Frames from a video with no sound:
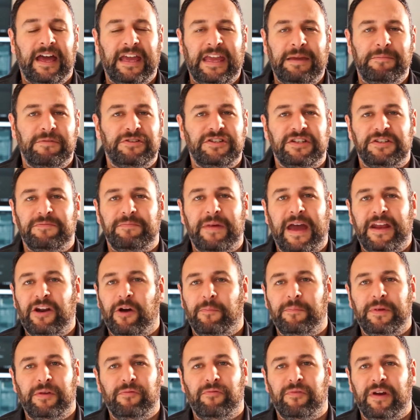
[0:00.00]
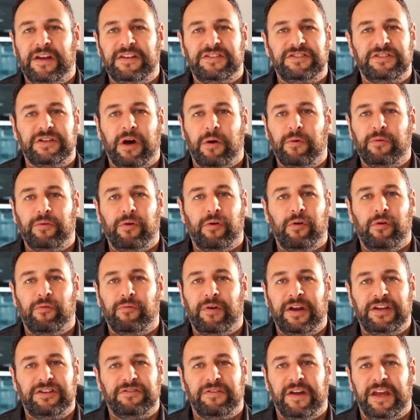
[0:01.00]
images may not be resold or
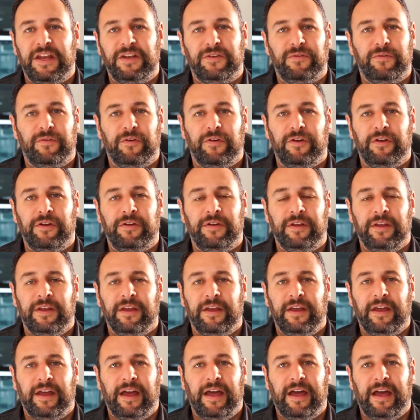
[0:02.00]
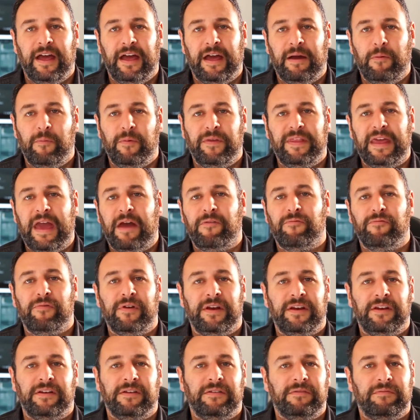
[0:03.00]
retransferred without
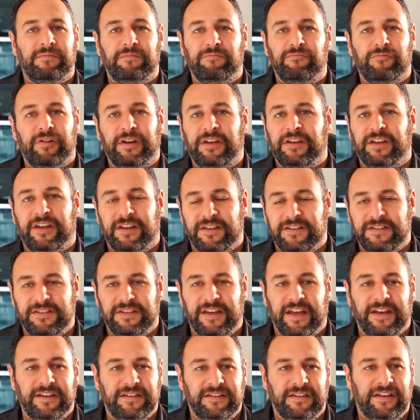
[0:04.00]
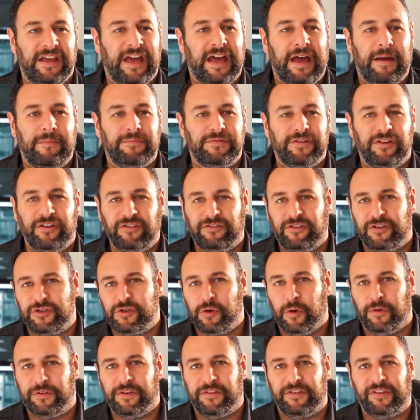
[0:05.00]
written consent. So just a
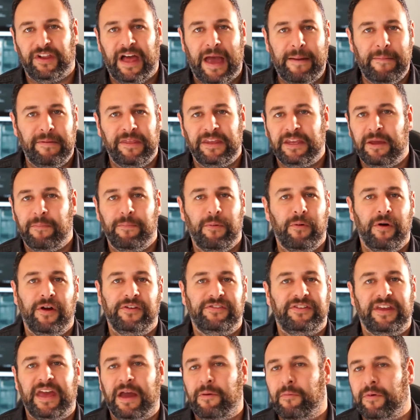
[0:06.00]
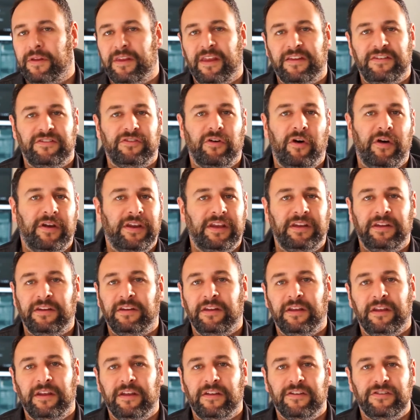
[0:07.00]
short disclaimer that you point out when they're signing
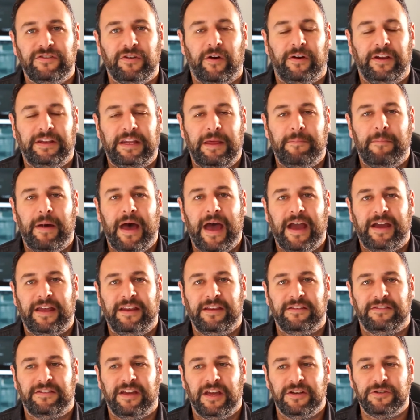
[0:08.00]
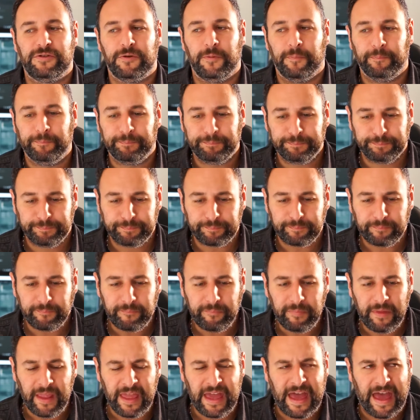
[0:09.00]
their marketing schedule.
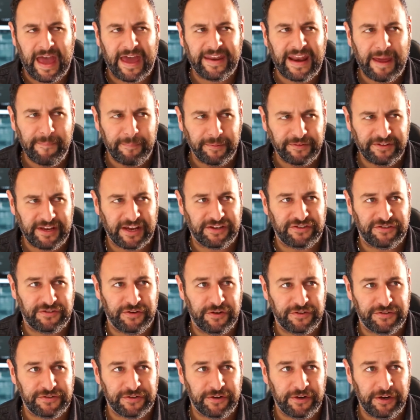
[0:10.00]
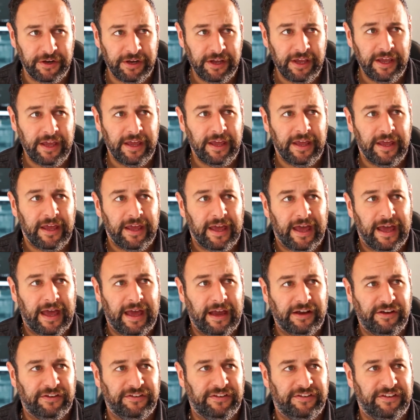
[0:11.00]
And that protects you too,
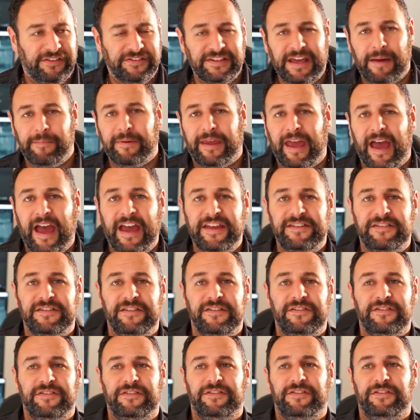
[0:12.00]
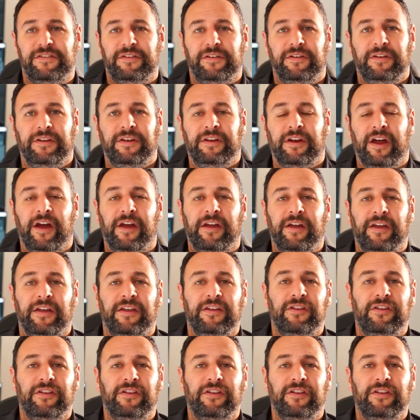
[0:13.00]
because in some cases, a